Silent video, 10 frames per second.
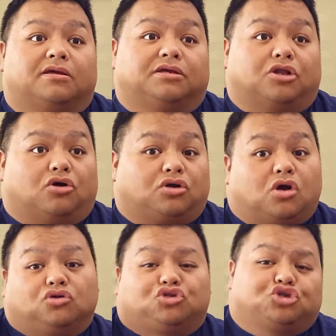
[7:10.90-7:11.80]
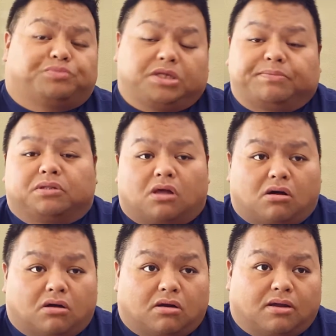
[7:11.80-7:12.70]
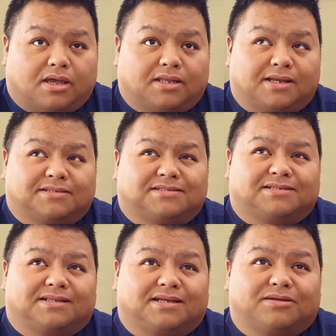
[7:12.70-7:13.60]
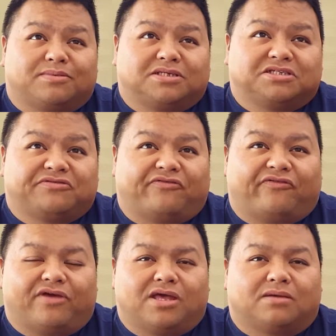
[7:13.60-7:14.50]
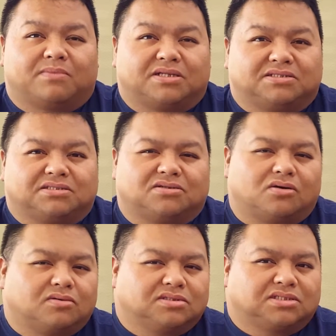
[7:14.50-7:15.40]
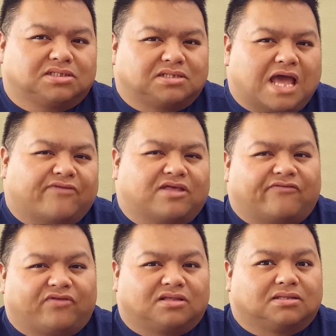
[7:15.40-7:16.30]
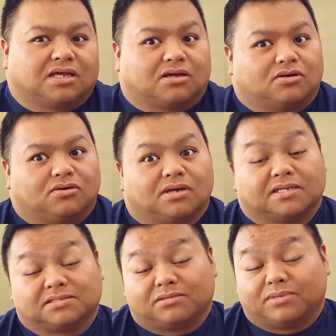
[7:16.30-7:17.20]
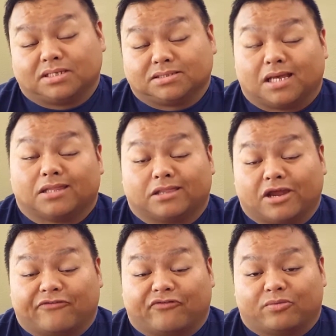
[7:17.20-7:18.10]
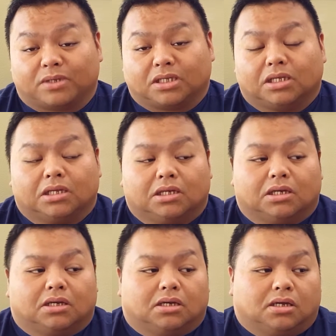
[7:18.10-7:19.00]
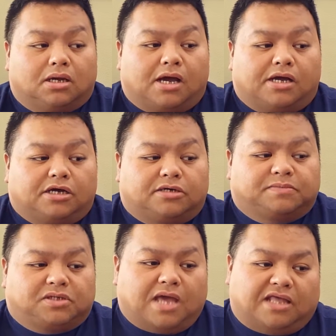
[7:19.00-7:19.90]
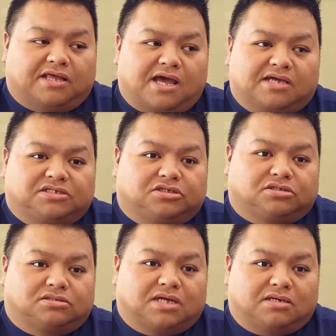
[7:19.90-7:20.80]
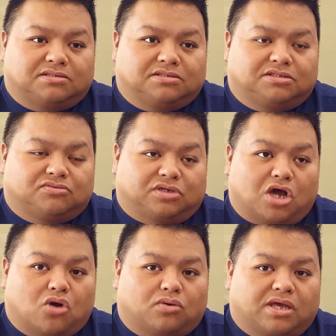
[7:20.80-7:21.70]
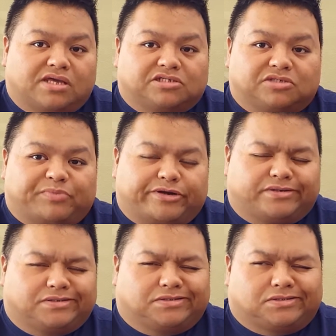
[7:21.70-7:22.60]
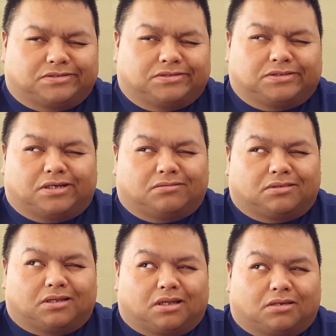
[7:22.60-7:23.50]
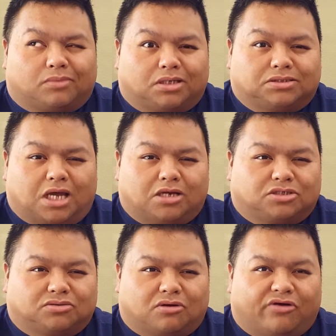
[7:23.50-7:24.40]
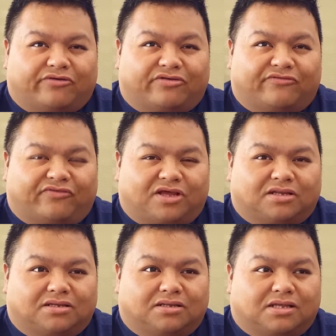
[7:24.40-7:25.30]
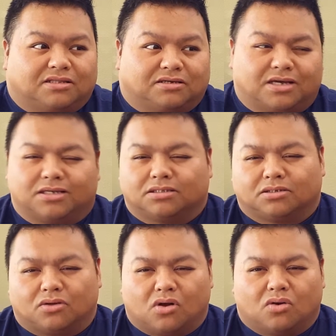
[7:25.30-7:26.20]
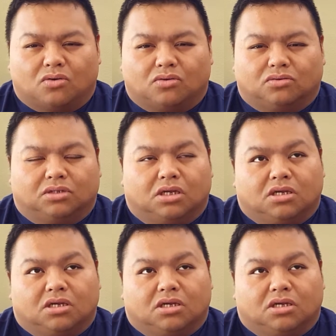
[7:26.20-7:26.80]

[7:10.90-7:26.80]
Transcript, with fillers: you know, go-to people are. And not saying that anybody's fake, but it's just always good to have that feeling like, oh, okay, somebody's like there for me. Um, so yeah, that actually turned out into an okay experience. Turns out that like my tires were overinflated and they're getting a little old.